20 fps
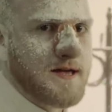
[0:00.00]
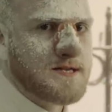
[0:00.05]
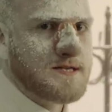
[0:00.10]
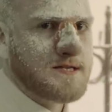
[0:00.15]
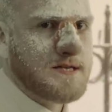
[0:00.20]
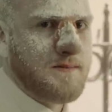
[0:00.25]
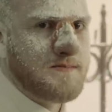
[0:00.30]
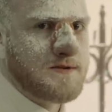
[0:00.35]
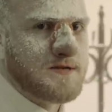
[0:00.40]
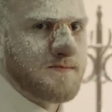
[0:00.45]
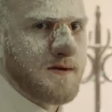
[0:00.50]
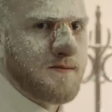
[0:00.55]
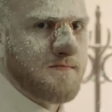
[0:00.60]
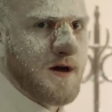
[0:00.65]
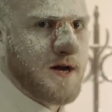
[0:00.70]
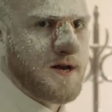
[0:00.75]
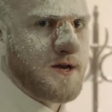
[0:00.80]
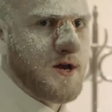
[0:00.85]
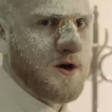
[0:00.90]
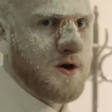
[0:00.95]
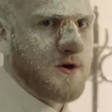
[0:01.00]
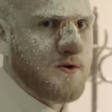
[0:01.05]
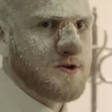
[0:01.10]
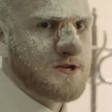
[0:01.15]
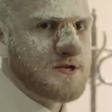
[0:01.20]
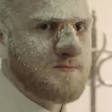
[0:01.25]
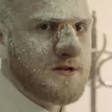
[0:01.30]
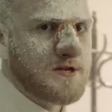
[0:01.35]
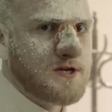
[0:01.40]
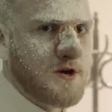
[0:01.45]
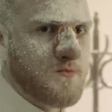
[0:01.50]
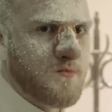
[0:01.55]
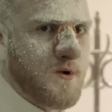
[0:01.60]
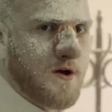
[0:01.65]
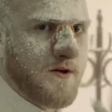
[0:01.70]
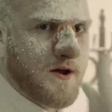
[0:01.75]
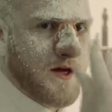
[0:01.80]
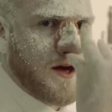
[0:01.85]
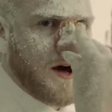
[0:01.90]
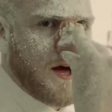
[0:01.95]
septum in my nose, but don't
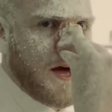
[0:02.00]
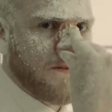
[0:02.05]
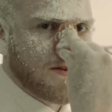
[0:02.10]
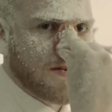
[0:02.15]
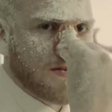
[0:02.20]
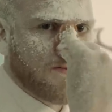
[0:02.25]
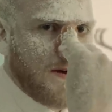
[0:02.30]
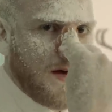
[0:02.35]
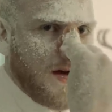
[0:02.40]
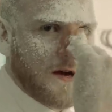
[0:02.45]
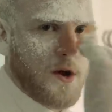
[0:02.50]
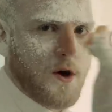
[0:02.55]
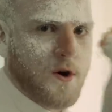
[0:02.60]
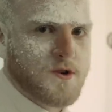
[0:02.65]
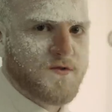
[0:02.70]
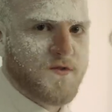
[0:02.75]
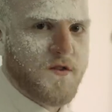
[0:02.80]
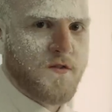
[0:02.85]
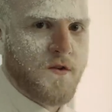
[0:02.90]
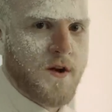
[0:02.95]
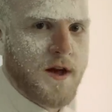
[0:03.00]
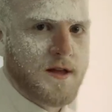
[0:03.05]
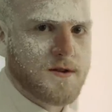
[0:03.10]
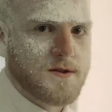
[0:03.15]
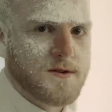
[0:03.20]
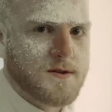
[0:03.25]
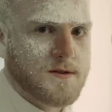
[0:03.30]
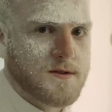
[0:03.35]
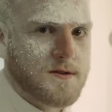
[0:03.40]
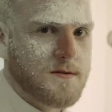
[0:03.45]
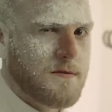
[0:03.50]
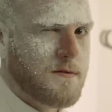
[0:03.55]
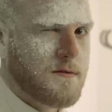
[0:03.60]
worry, I have a spare nose for friends.